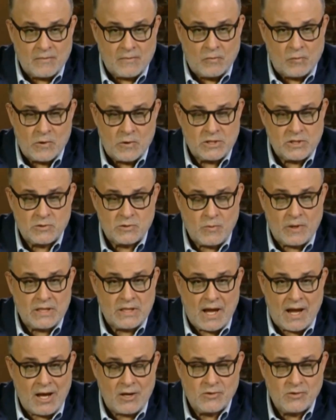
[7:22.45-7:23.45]
which is what
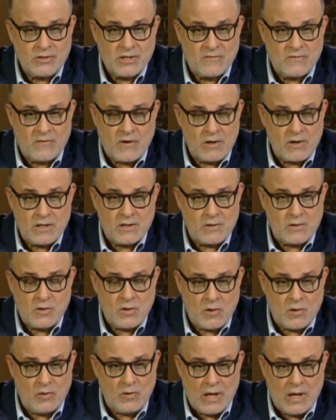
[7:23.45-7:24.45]
the House just voted to
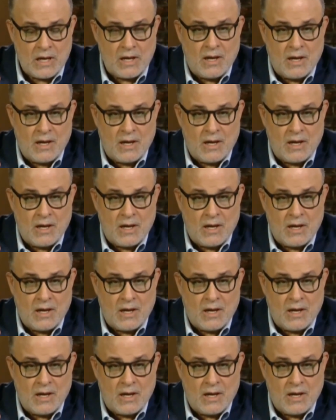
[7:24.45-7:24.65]
do,